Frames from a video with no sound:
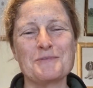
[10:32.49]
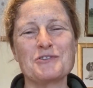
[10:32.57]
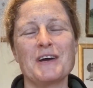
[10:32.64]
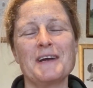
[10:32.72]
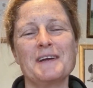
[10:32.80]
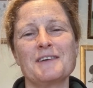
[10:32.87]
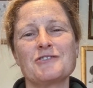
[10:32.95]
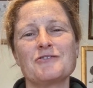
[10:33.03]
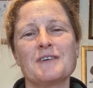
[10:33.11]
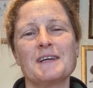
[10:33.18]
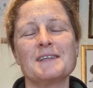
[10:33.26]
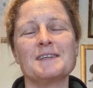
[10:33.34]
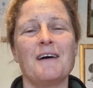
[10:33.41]
training
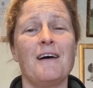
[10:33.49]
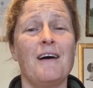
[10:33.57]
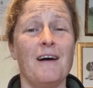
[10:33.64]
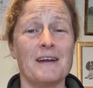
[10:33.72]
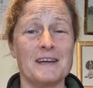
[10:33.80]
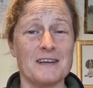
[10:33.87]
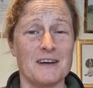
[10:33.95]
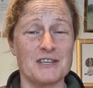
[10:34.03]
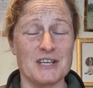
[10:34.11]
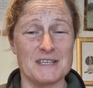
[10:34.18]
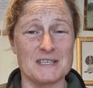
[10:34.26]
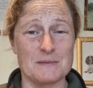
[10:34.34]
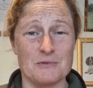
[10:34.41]
treats are highly
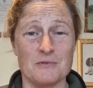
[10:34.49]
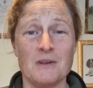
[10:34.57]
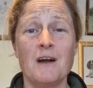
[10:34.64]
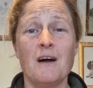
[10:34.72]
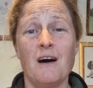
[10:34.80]
digestible,